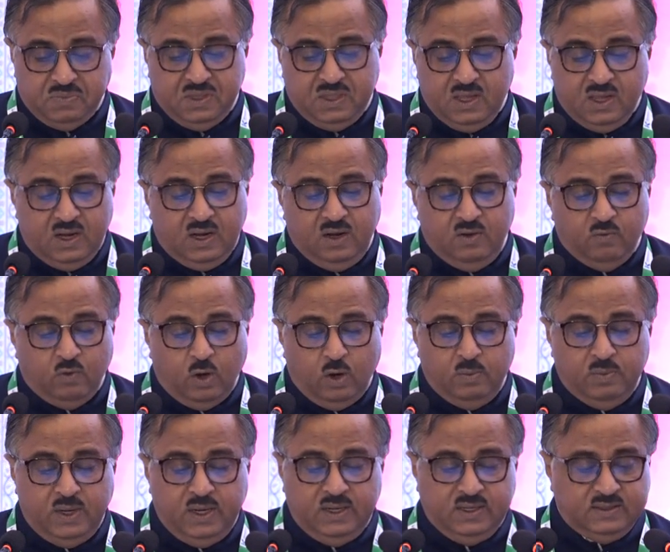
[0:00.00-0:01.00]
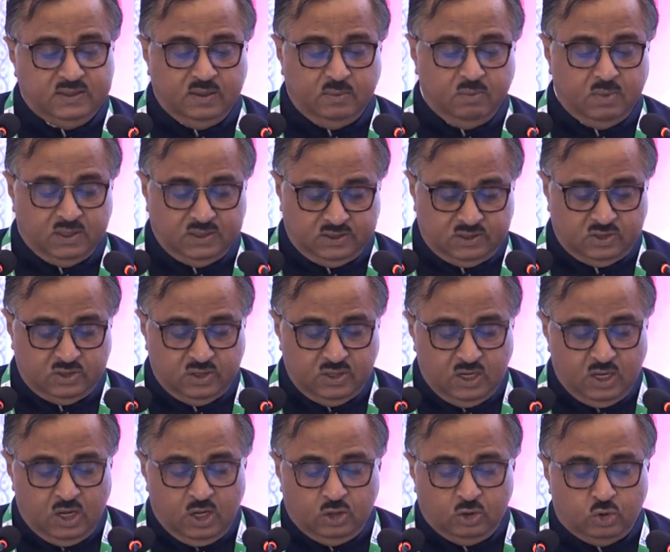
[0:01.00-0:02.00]
involvement is a must.
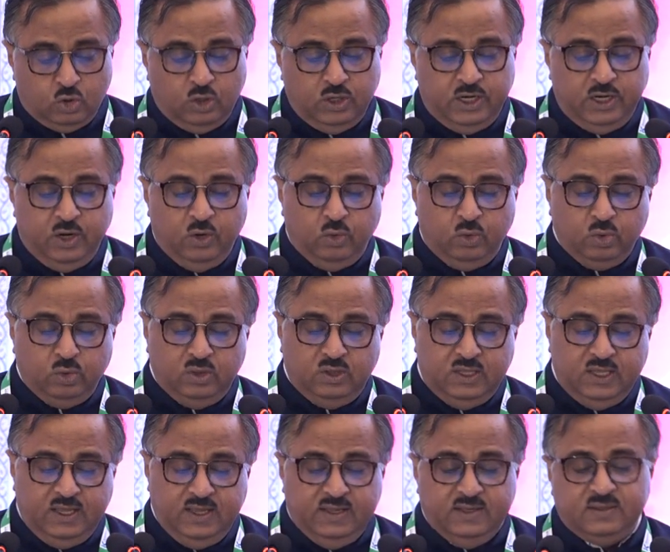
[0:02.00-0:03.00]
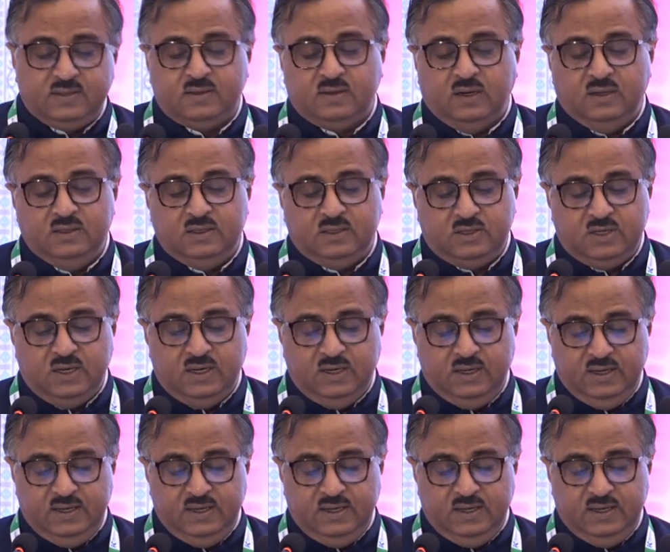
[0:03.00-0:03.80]
So due to these constraints,